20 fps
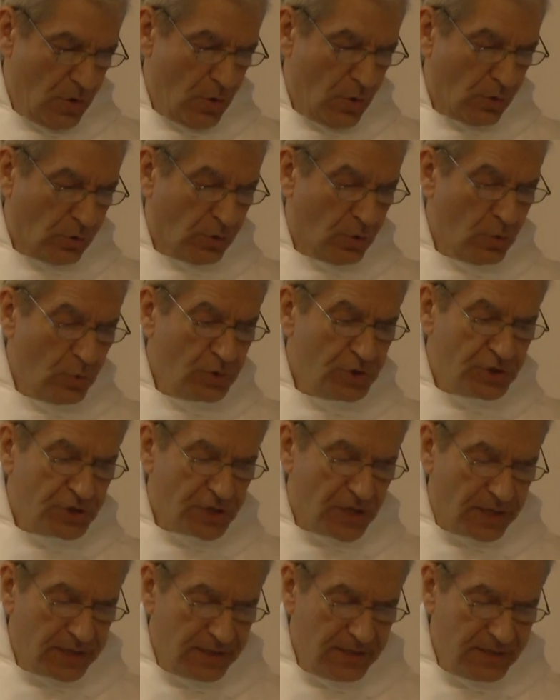Or who
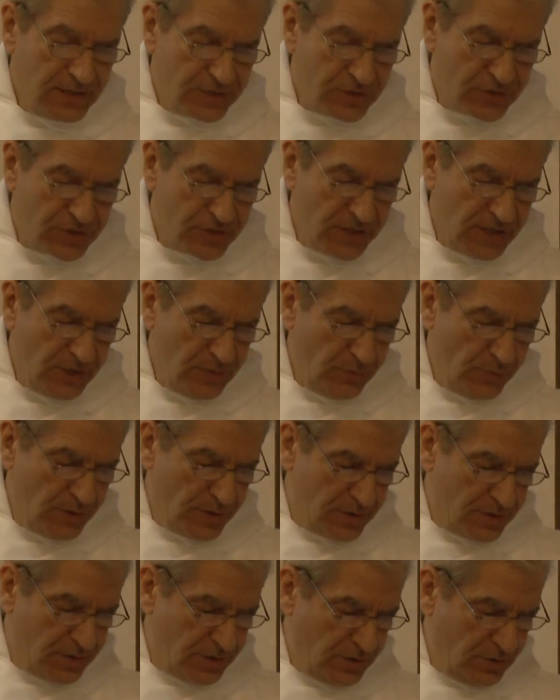shut in the
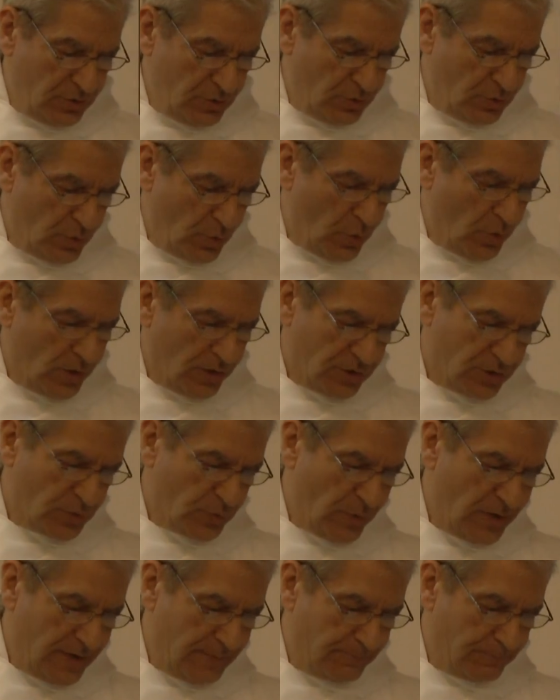sea with doors
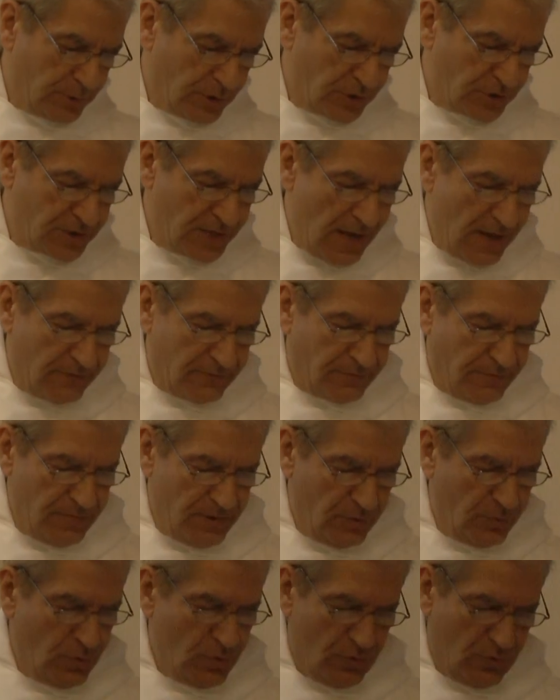when it burst out from
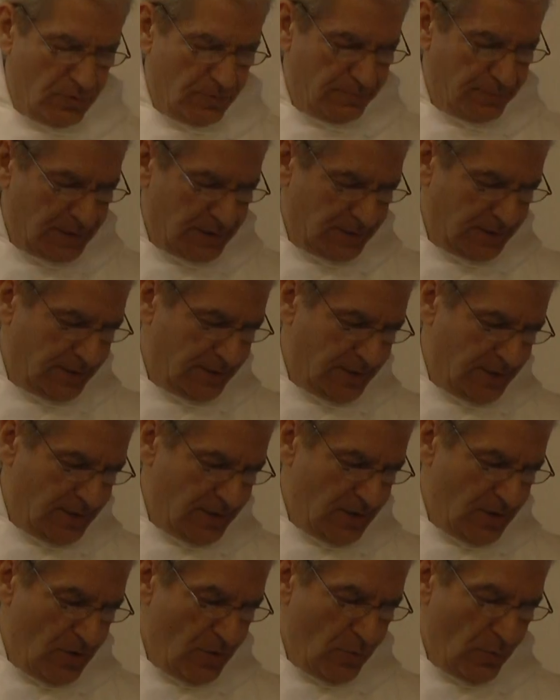the womb?
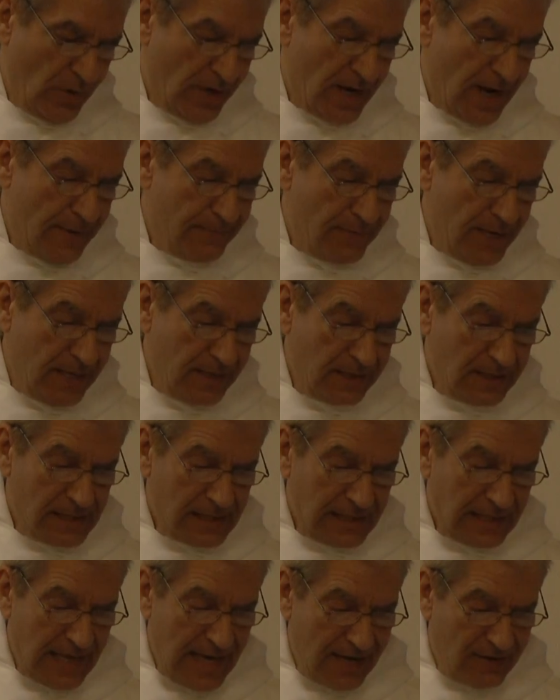When I made the
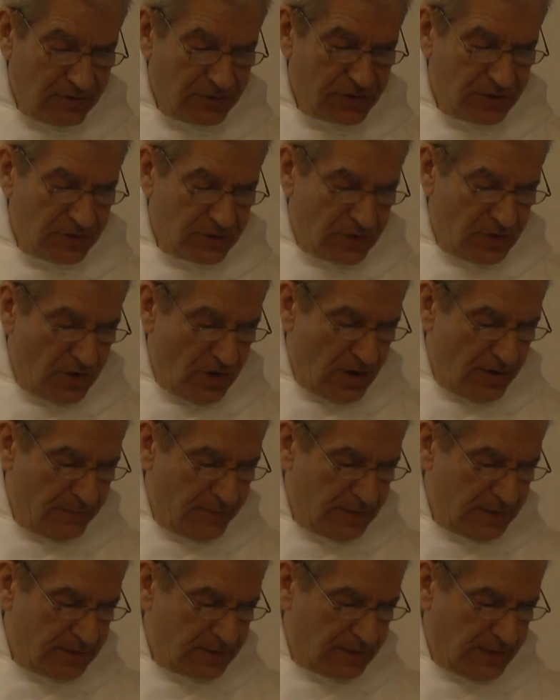clouds its
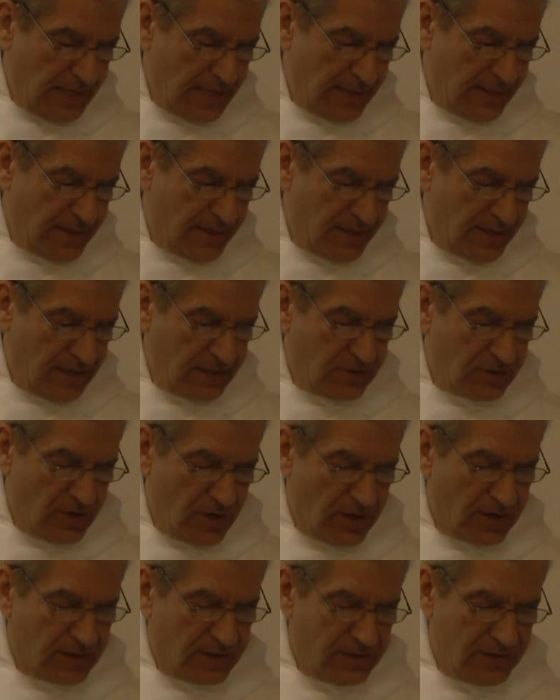garment and thick
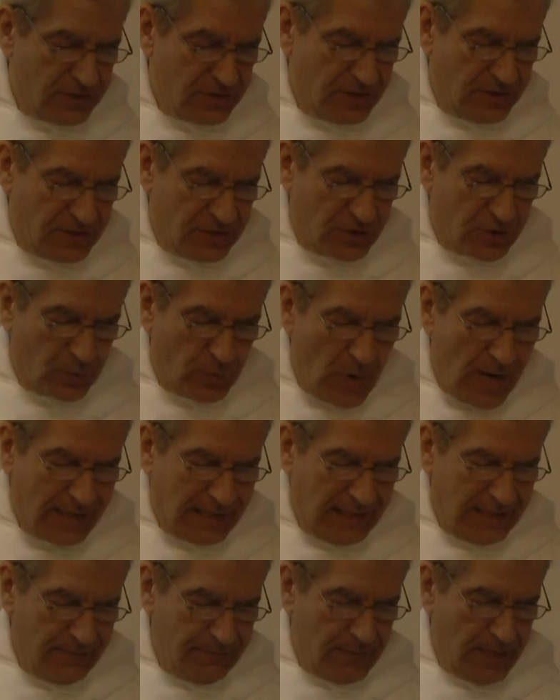darkness its
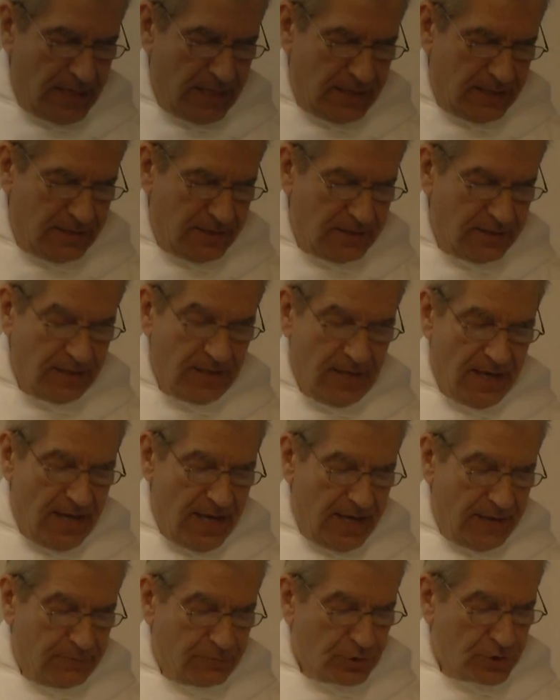swaddling band,
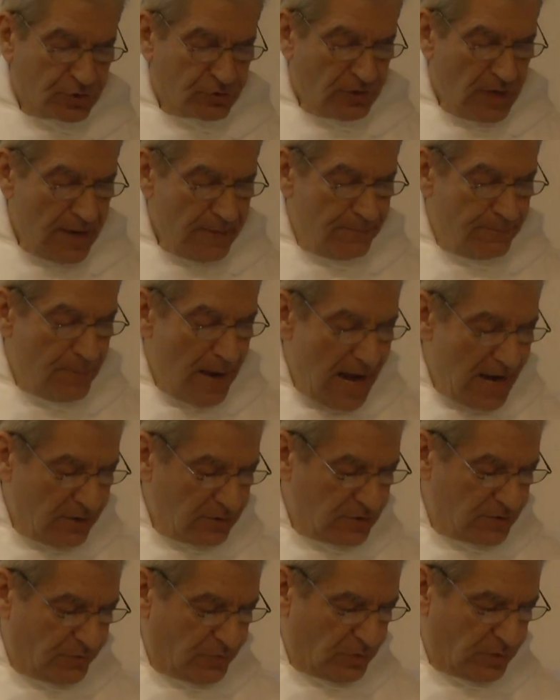and prescribed
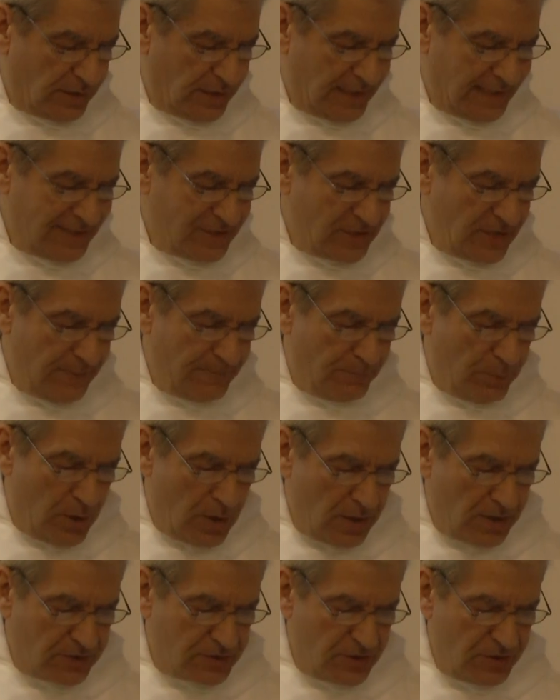bounds for it, and set
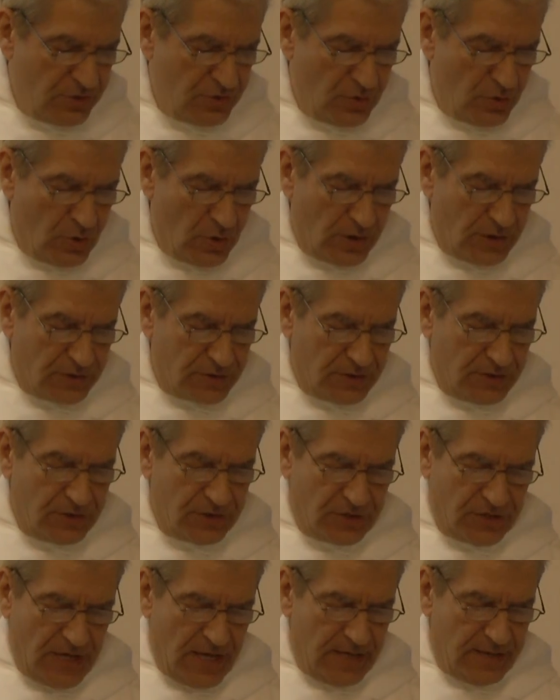bars and doors, and
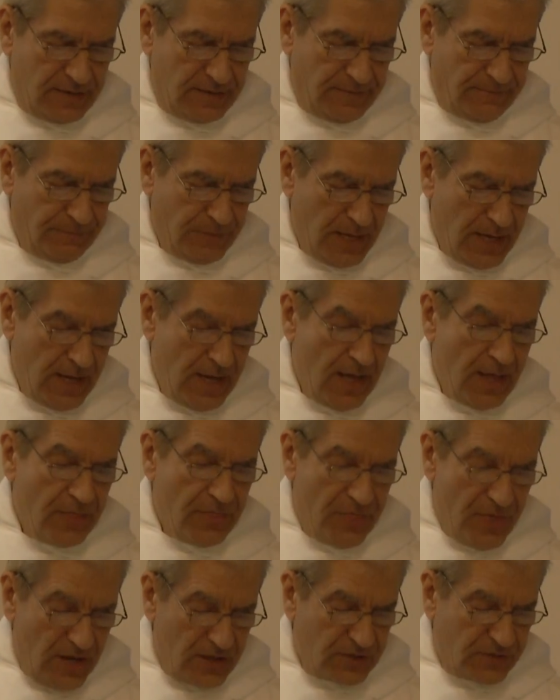said,
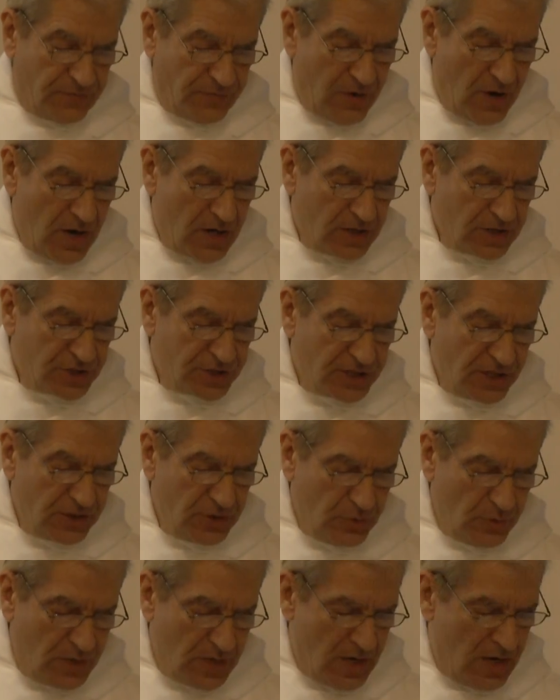thus far shall
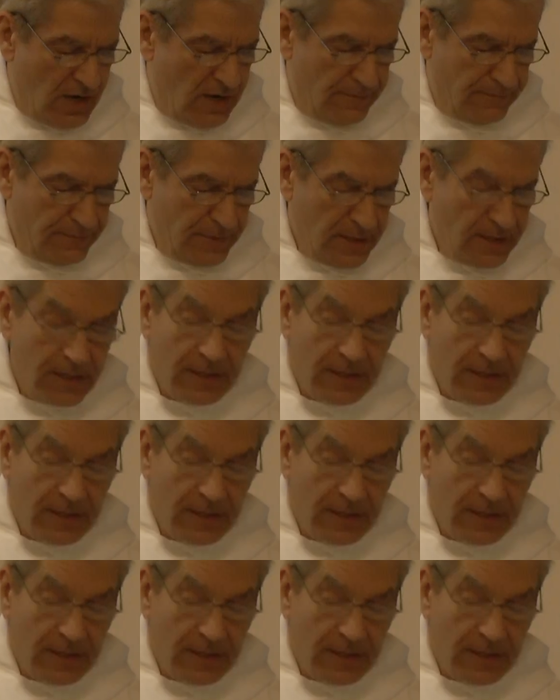you come,